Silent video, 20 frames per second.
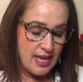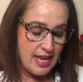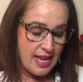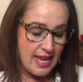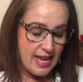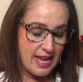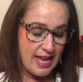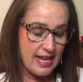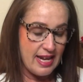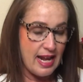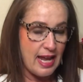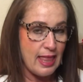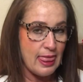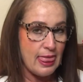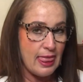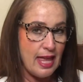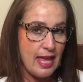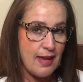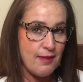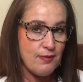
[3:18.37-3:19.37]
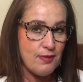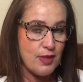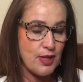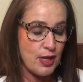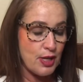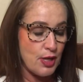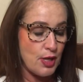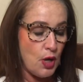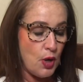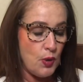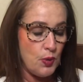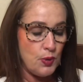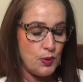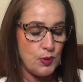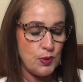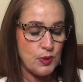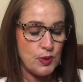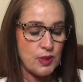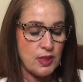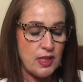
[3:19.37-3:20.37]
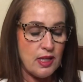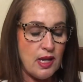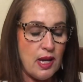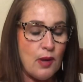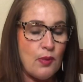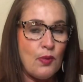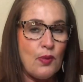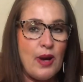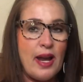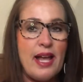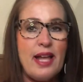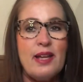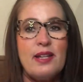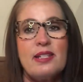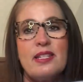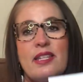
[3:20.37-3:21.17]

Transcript: And I love the gold around